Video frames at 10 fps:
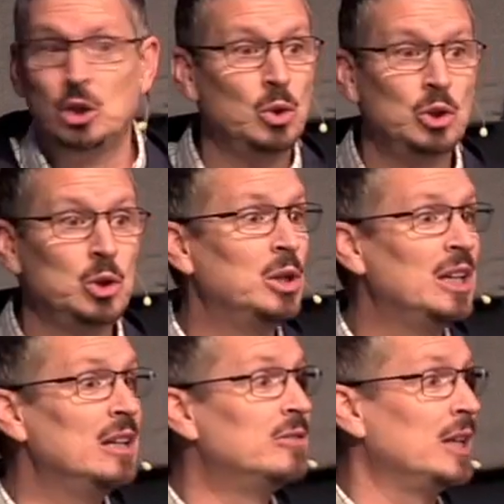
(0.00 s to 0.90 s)
You, you
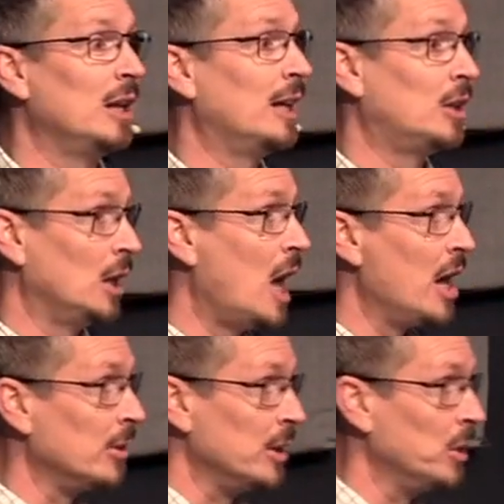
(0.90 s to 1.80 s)
lived like a
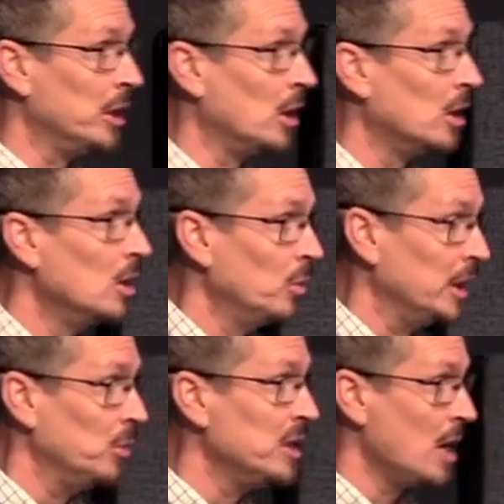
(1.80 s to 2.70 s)
lottery winner
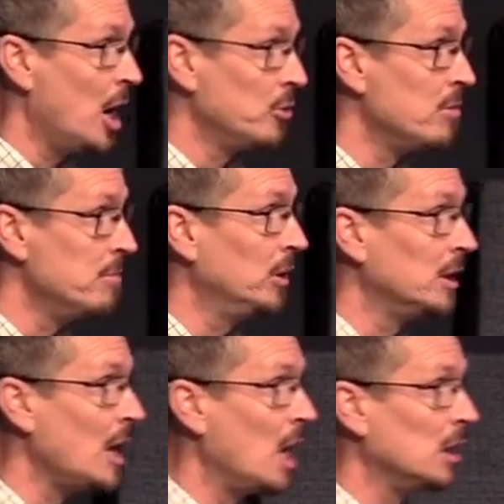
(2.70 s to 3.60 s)
when he wins $100
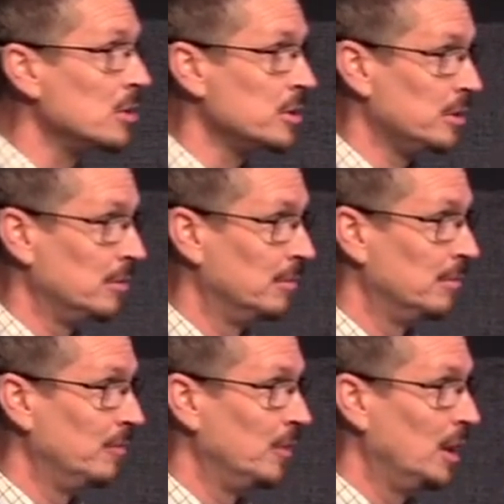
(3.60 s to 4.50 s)
million.
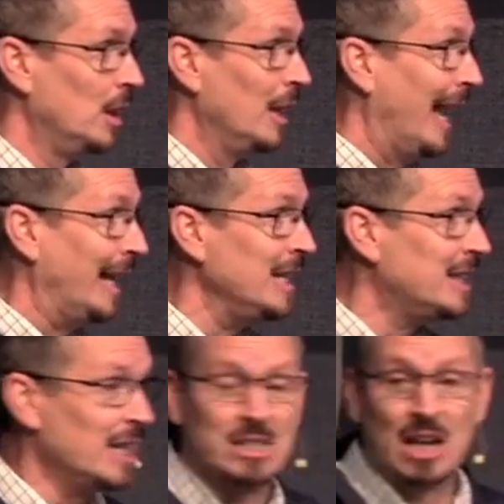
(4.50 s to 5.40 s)
And
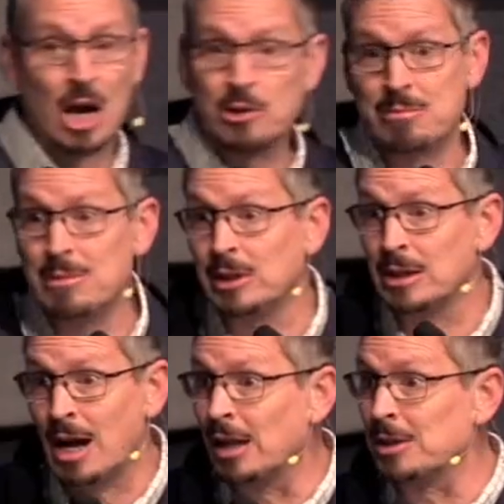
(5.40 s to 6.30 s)
he thinks, $100
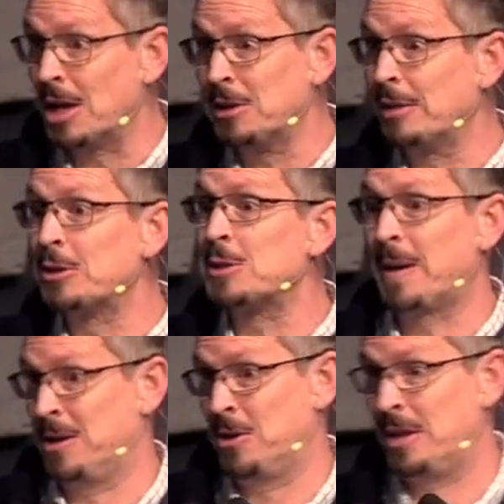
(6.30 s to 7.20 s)
million, I'll never
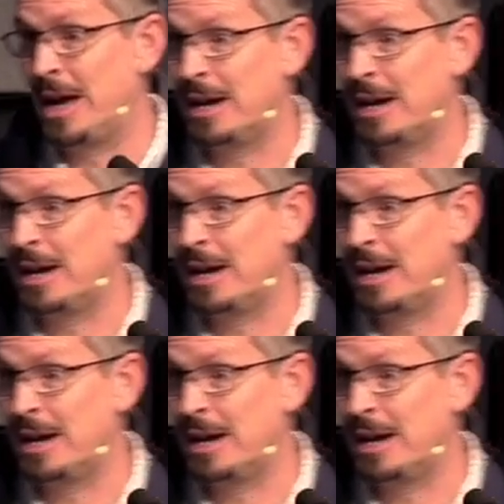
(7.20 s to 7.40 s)
spend all